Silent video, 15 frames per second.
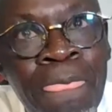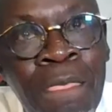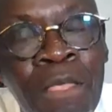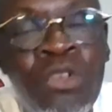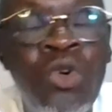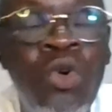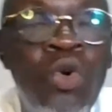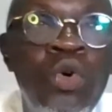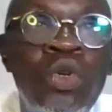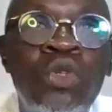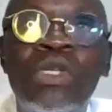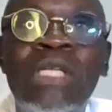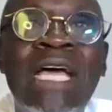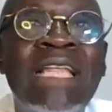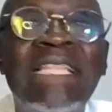So
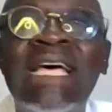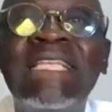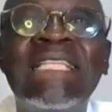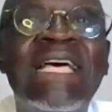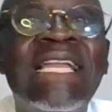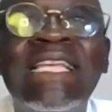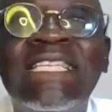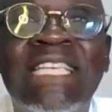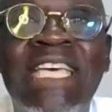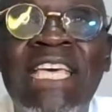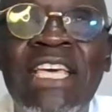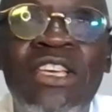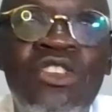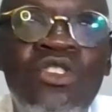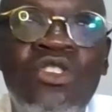that is
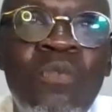key.